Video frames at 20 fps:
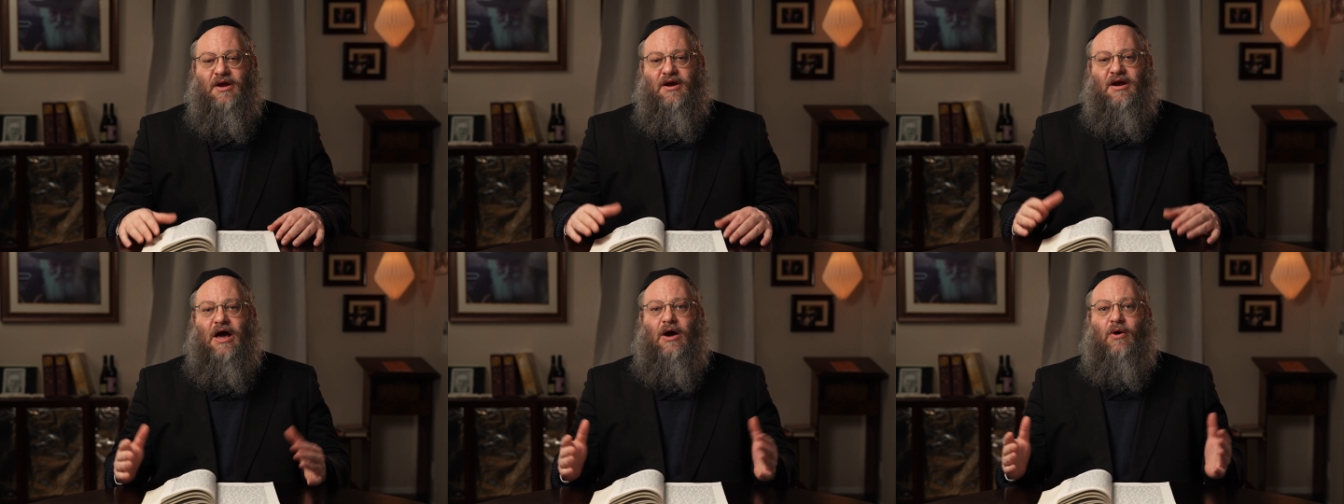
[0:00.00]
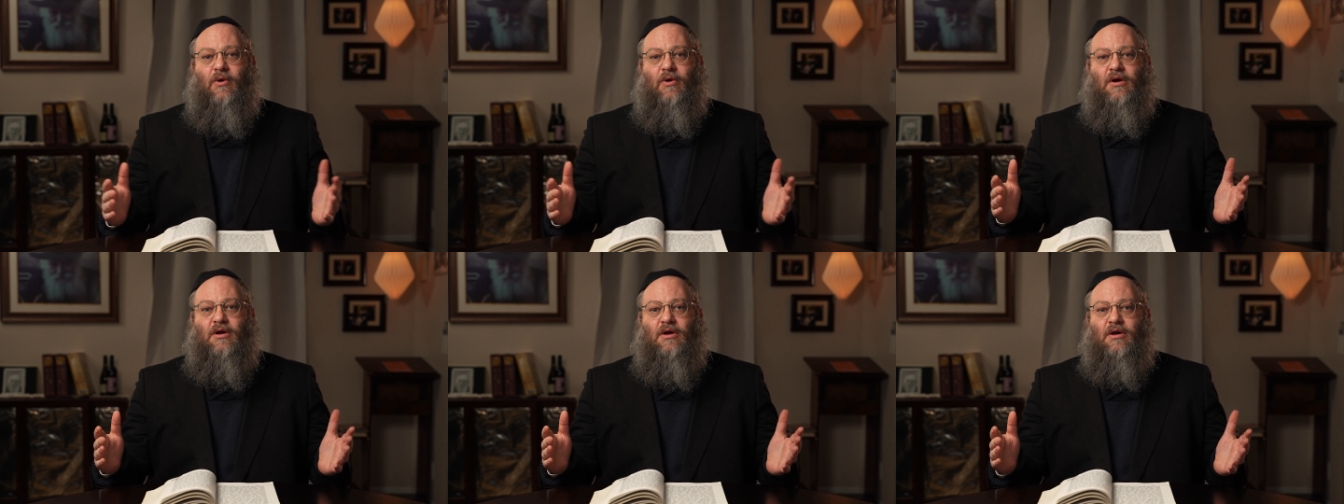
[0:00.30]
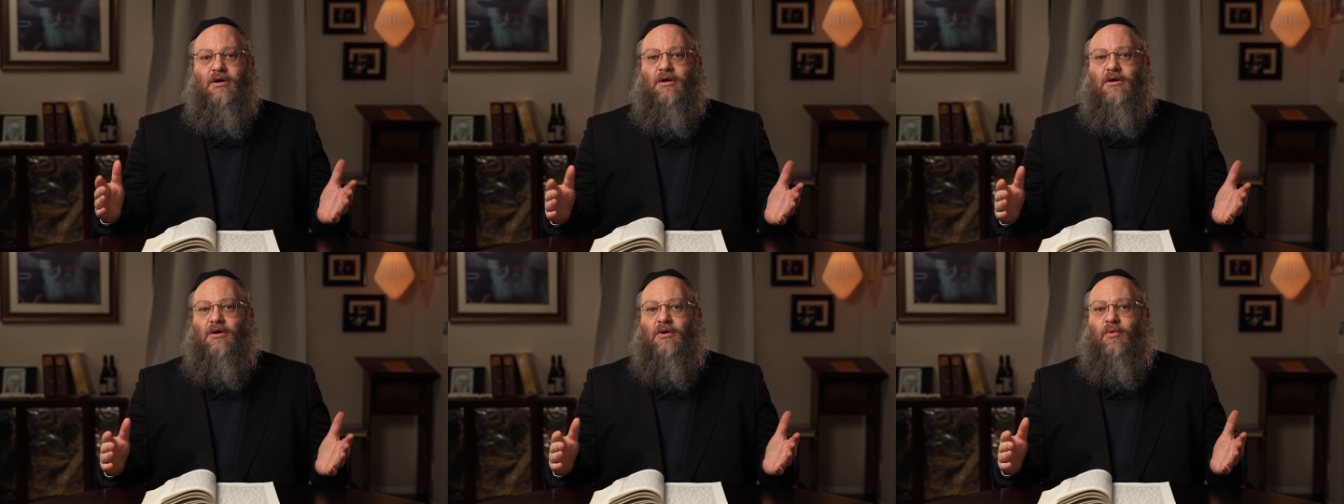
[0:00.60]
Now,
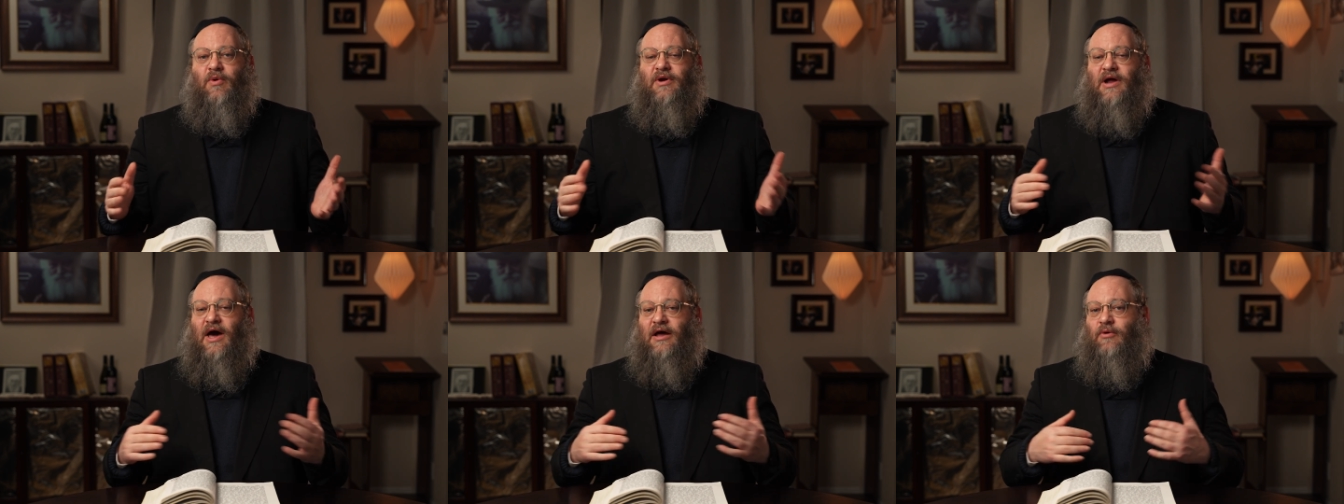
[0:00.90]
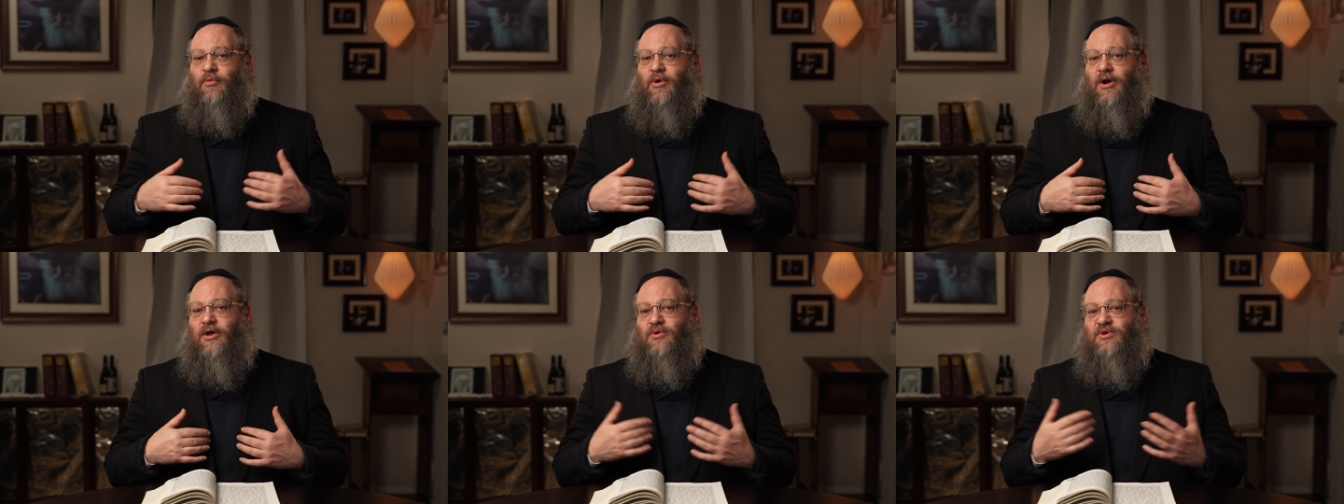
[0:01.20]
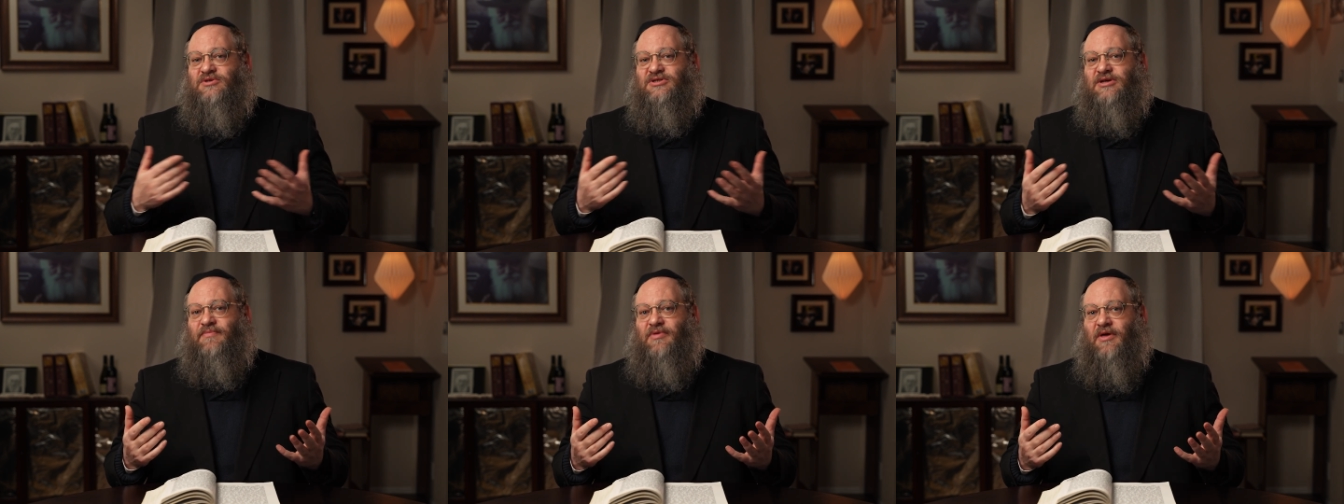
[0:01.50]
when I don't want to
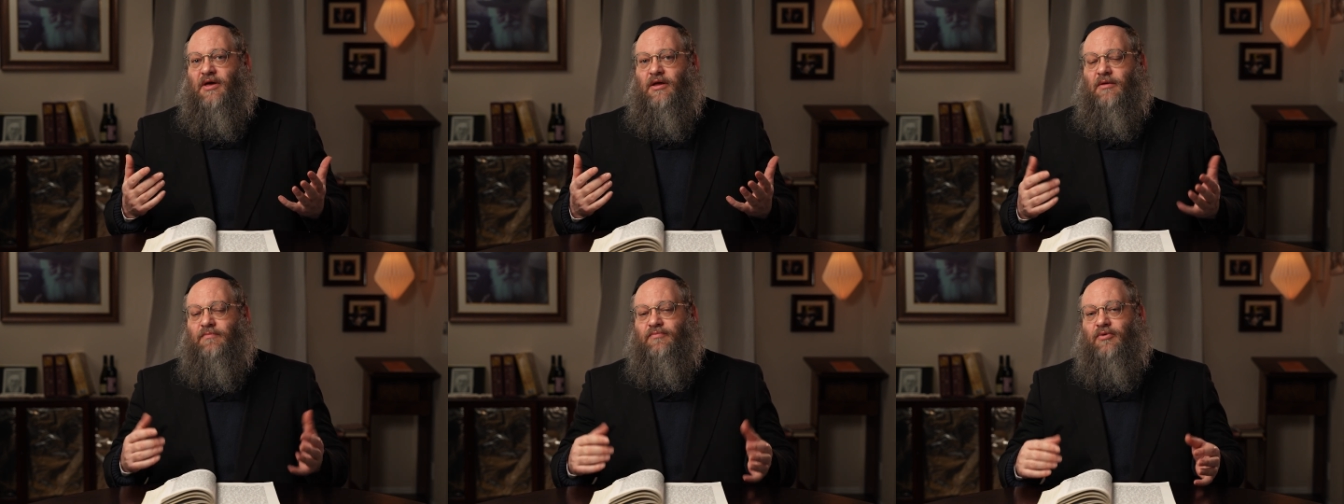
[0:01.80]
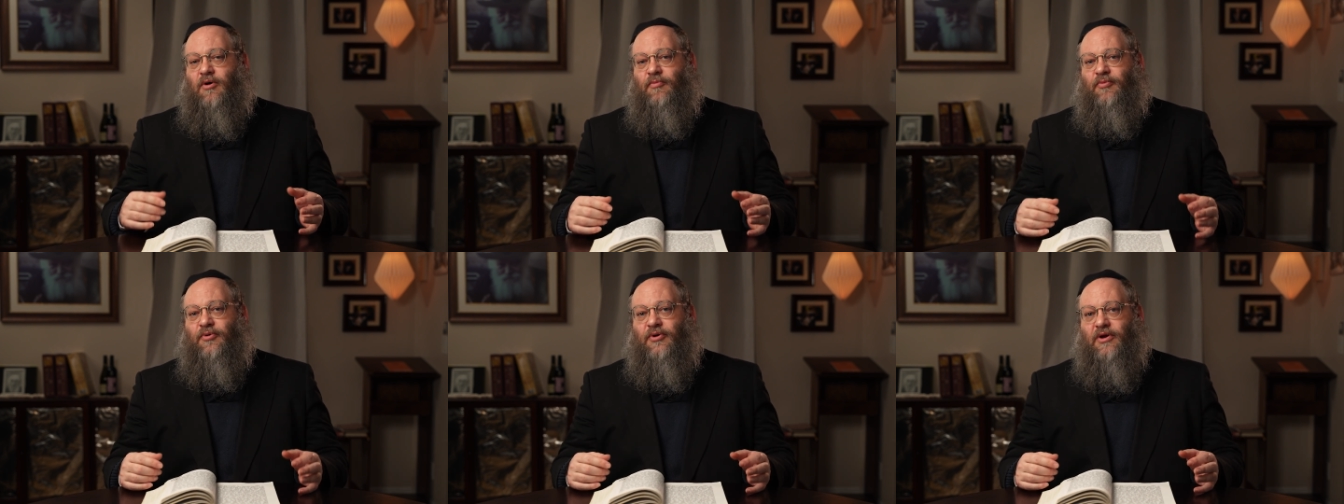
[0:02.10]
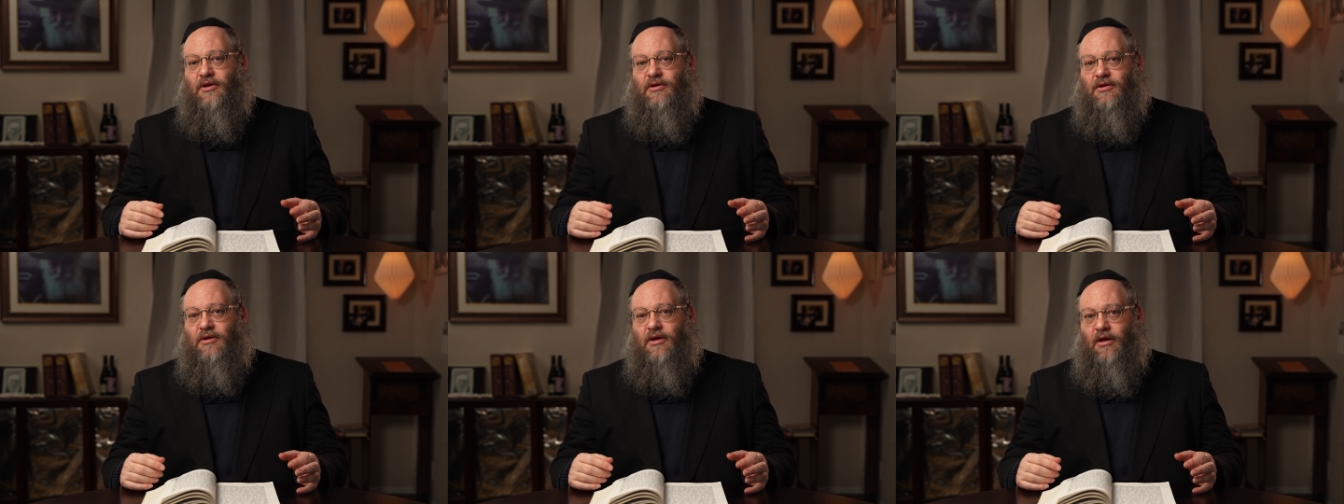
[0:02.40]
do something
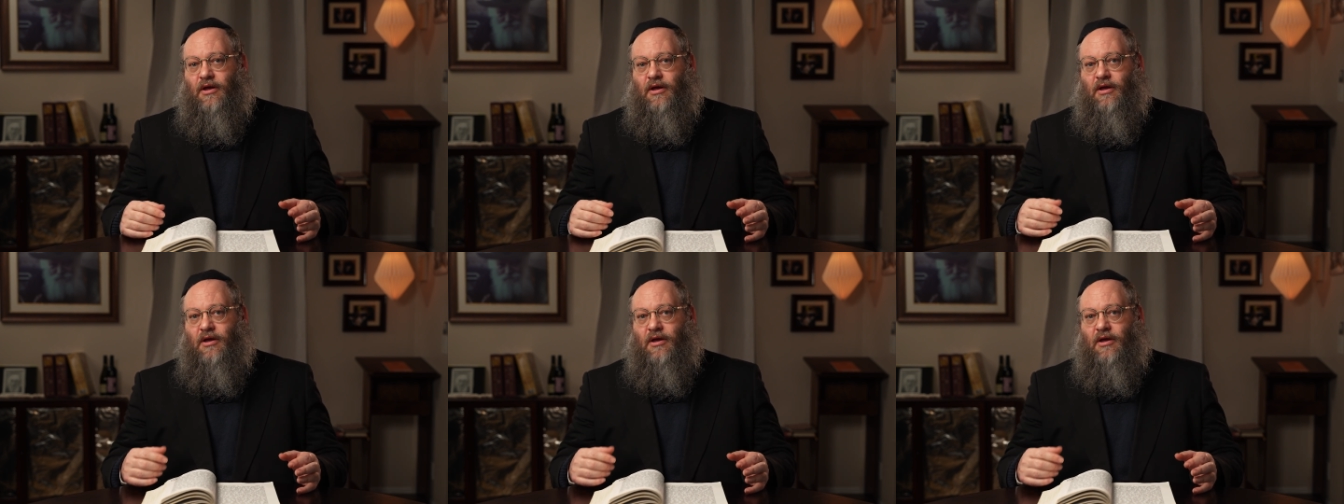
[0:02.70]
inappropriate